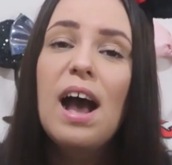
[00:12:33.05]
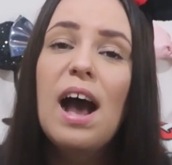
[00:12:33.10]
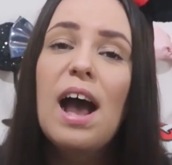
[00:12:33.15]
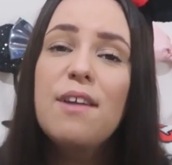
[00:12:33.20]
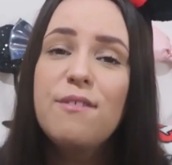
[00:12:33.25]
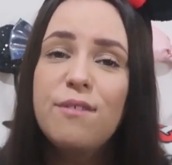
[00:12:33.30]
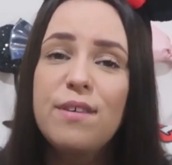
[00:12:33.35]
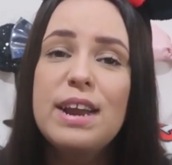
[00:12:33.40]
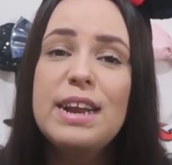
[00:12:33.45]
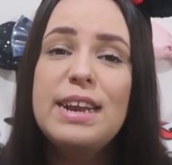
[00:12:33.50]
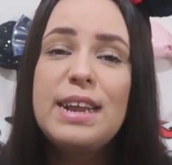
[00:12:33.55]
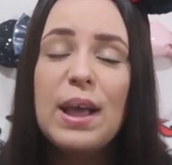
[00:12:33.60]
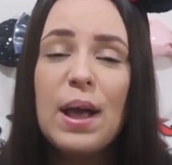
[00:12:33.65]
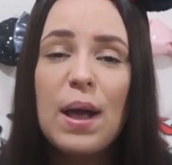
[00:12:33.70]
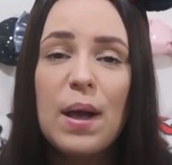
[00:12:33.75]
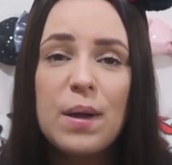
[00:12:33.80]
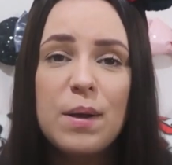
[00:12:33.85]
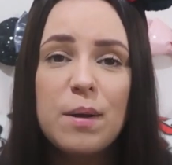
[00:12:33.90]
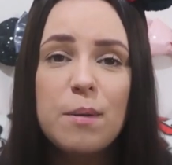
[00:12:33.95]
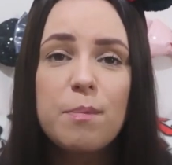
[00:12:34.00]
I really
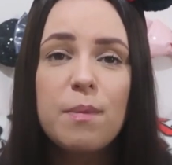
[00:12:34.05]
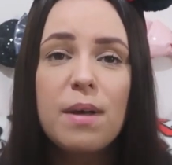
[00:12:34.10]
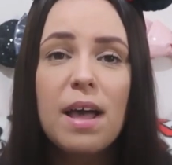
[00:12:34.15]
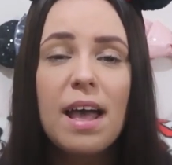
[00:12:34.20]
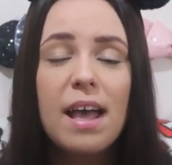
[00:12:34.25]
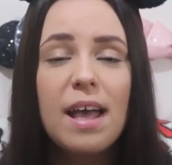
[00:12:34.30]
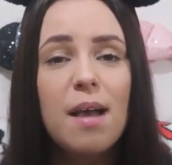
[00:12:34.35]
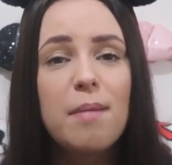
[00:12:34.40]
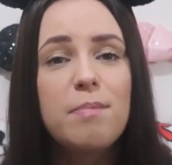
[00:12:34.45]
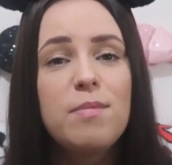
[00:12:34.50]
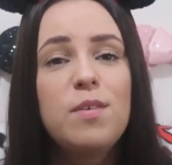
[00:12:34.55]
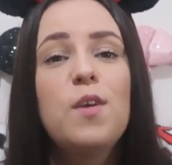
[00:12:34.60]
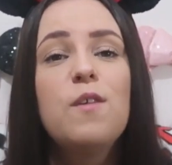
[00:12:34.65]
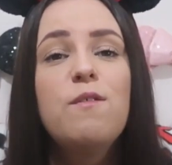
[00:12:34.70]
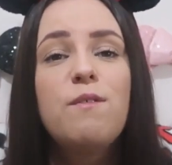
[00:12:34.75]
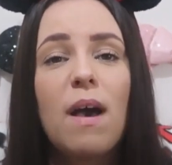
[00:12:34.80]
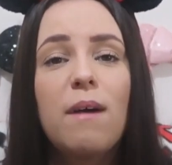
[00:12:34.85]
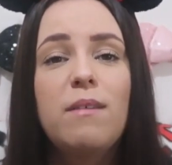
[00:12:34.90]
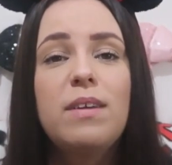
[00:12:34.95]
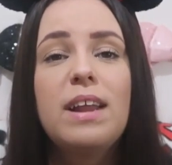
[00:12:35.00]
hope you
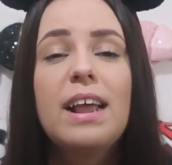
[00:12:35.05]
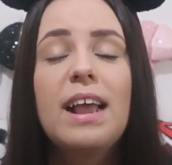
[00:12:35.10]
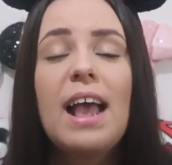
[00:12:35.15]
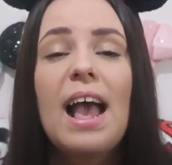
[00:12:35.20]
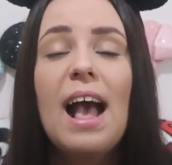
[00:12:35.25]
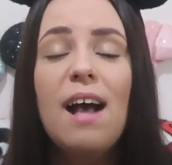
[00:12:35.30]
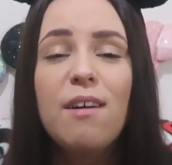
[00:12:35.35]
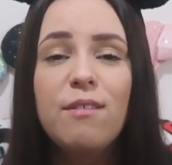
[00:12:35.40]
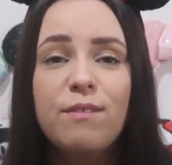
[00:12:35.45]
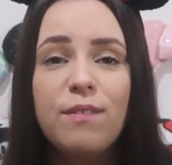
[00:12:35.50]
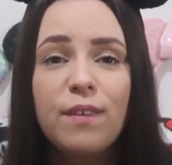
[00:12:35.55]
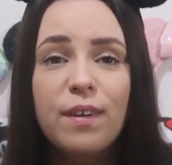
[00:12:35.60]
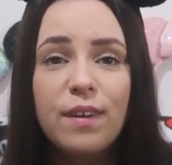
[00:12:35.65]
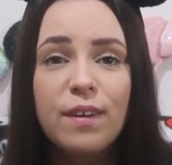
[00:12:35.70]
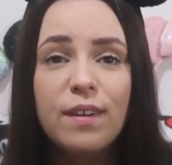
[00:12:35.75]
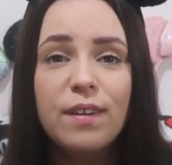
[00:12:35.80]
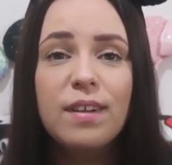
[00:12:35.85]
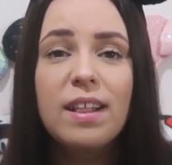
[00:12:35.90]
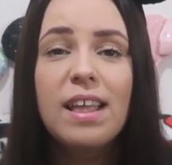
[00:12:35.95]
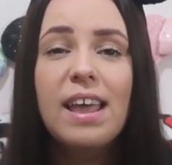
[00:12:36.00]
found it
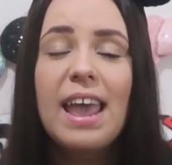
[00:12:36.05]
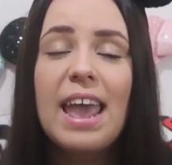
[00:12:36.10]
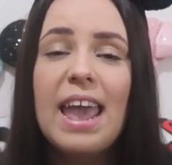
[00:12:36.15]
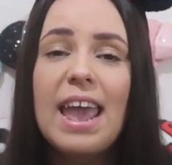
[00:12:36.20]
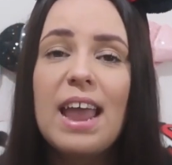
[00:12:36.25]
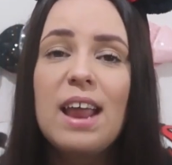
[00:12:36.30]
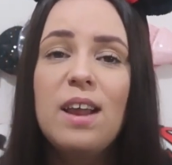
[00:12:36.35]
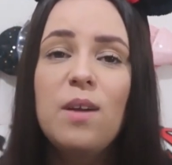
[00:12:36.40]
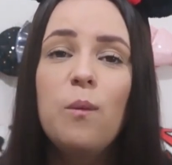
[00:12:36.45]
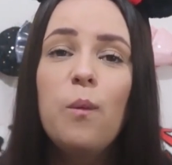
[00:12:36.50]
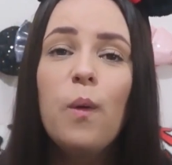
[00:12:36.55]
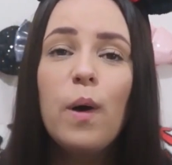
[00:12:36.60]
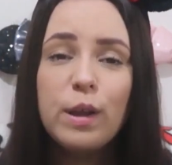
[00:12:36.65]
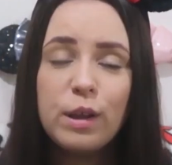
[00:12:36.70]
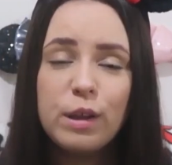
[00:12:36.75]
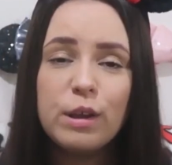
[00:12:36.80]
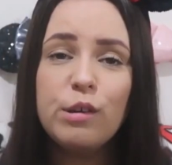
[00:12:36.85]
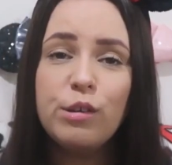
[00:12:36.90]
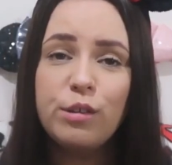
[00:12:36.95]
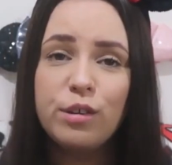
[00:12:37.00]
helpful in what
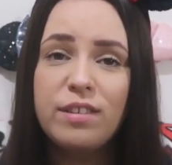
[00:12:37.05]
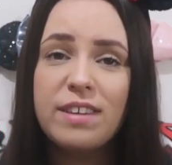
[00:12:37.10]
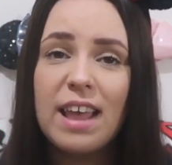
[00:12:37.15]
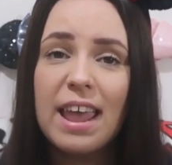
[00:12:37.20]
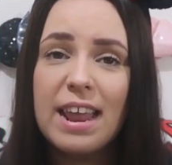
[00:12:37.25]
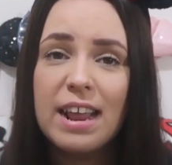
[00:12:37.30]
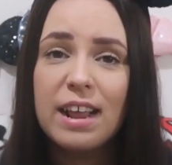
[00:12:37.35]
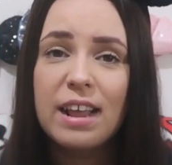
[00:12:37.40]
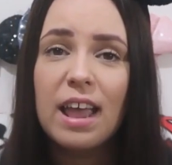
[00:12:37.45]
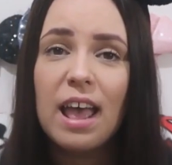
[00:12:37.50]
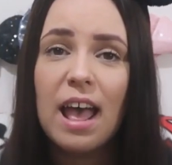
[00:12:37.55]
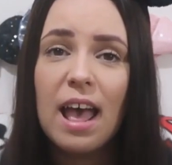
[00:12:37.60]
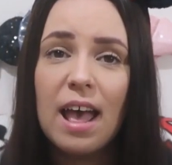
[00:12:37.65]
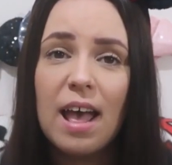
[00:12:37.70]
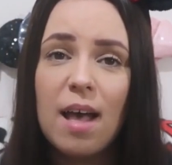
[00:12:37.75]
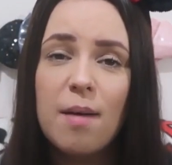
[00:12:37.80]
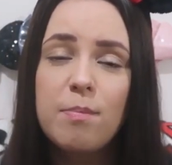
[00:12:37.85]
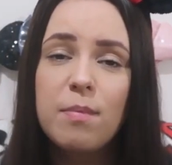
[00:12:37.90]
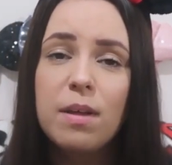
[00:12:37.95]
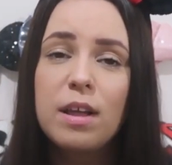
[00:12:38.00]
you should take
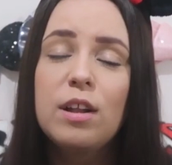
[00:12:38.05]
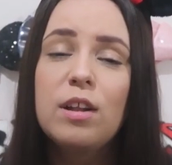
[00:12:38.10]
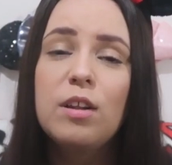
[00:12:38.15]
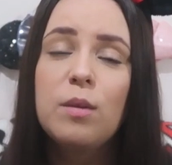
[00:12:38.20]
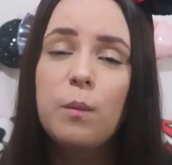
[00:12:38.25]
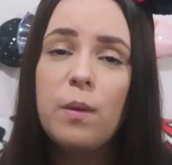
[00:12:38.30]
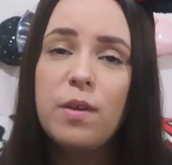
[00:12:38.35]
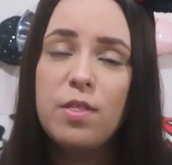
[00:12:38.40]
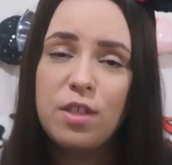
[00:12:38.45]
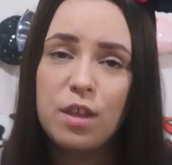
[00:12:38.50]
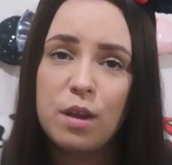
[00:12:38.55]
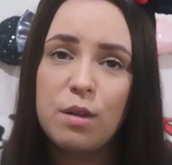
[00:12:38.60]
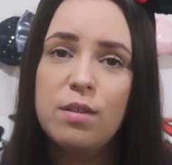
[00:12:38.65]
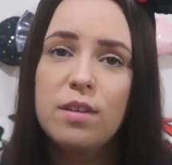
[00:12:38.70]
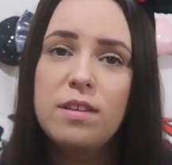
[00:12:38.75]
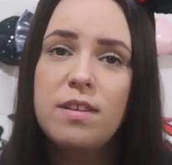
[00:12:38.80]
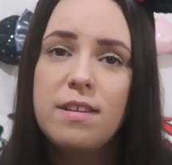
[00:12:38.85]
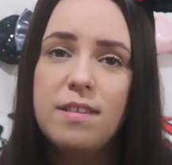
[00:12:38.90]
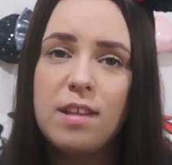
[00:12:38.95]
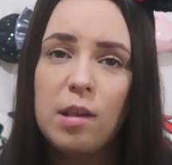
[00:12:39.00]
with you
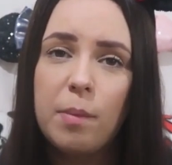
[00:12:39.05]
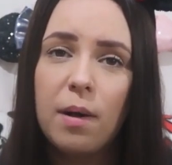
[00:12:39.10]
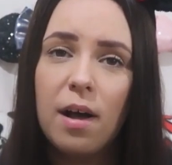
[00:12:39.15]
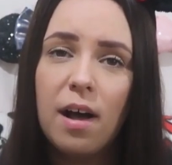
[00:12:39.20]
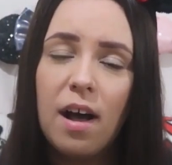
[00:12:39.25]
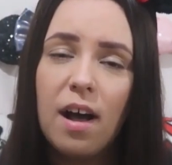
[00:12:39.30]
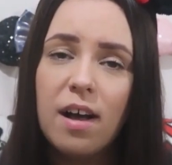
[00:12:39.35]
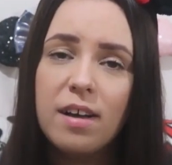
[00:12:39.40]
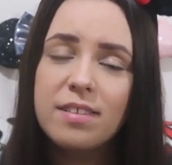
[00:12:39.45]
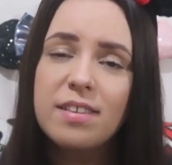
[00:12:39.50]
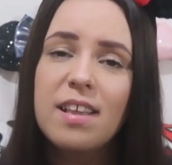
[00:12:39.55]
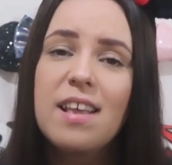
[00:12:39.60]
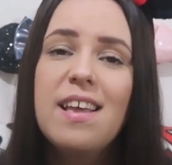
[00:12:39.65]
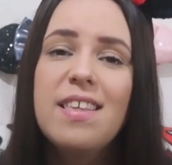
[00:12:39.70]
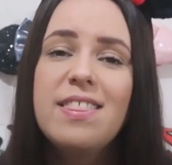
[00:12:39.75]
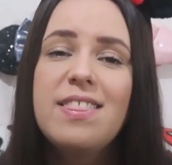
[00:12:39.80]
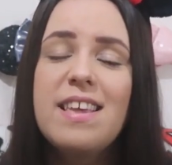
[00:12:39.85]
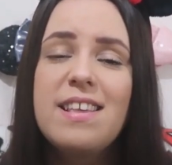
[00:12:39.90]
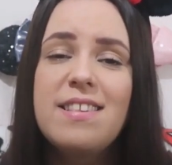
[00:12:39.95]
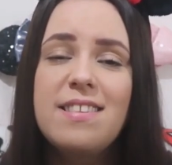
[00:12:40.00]
to Disney parks.
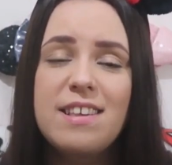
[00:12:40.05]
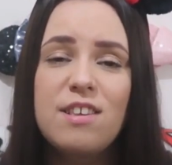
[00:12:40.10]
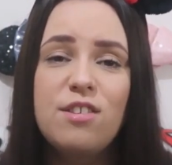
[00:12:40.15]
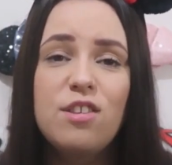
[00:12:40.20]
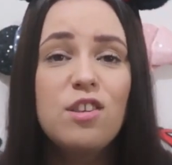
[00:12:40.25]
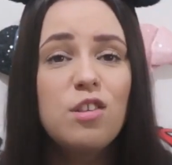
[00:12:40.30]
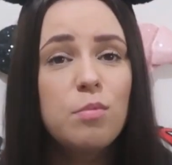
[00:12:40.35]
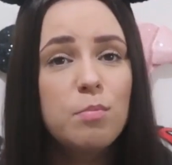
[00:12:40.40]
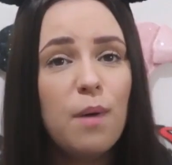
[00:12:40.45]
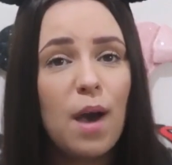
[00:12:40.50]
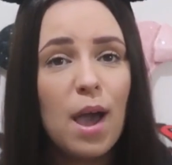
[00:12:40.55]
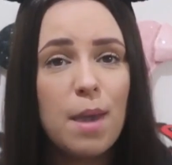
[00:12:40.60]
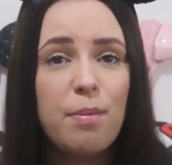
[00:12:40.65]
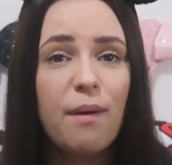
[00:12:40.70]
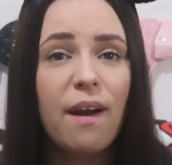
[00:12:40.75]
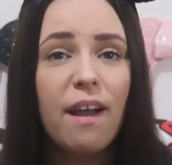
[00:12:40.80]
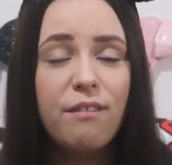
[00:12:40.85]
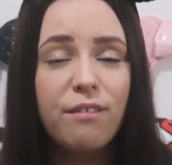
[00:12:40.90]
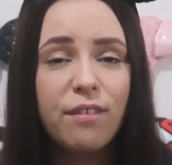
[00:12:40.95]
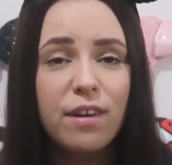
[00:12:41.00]
This is just my
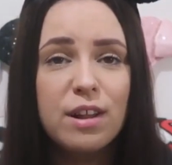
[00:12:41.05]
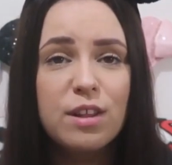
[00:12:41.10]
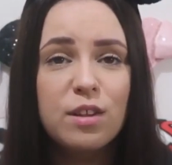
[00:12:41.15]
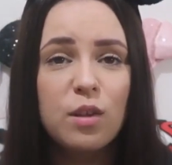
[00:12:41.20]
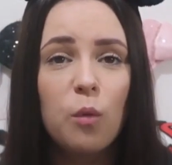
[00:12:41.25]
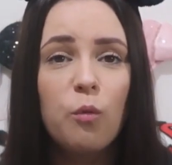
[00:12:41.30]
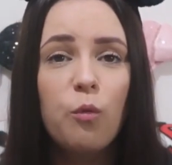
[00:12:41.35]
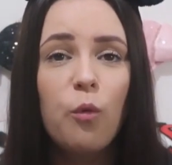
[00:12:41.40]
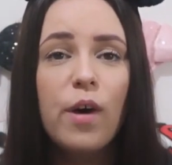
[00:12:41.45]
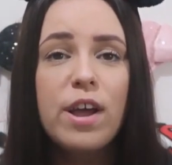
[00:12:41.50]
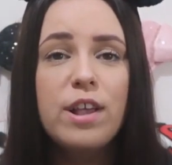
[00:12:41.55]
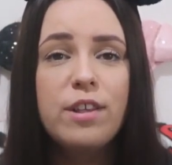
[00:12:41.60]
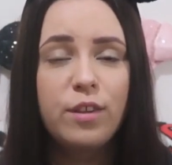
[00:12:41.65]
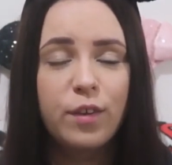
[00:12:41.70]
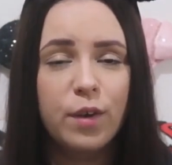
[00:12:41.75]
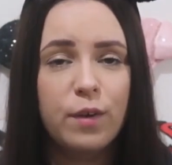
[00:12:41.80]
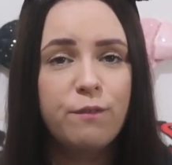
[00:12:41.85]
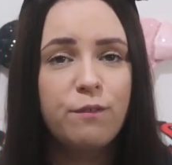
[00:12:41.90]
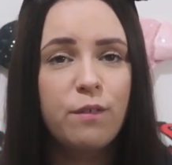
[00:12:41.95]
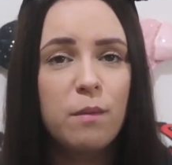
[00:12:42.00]
preference of what is
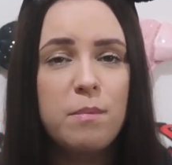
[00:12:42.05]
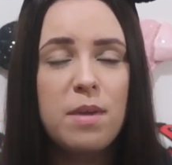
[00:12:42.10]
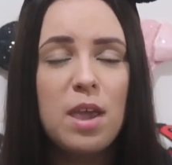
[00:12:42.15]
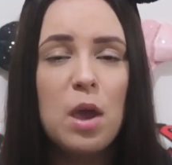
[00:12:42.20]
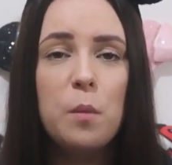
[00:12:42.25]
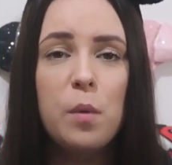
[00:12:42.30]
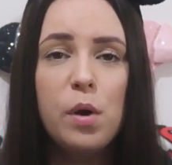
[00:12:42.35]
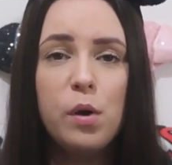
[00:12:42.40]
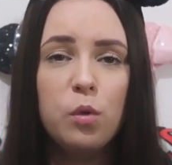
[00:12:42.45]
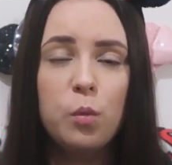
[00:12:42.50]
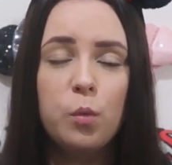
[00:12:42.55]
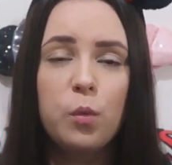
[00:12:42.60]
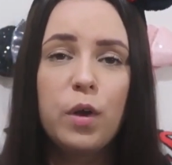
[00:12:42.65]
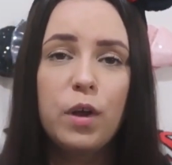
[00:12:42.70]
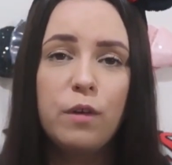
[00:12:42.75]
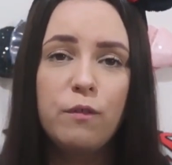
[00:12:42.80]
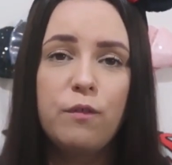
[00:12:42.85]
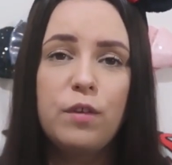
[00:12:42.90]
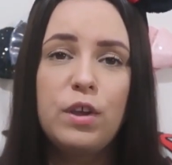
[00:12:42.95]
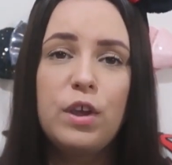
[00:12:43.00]
good for me and what's
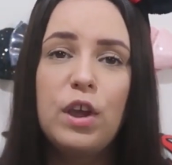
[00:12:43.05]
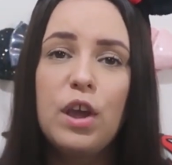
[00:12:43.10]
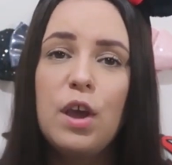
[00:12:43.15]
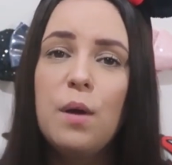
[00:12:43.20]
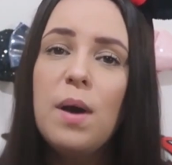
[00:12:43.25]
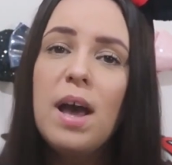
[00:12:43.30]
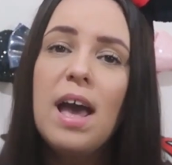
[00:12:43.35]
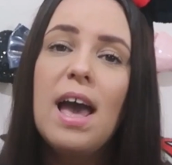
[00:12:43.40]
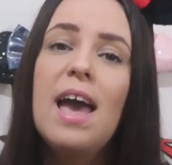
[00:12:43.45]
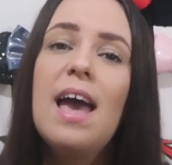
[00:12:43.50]
good for you.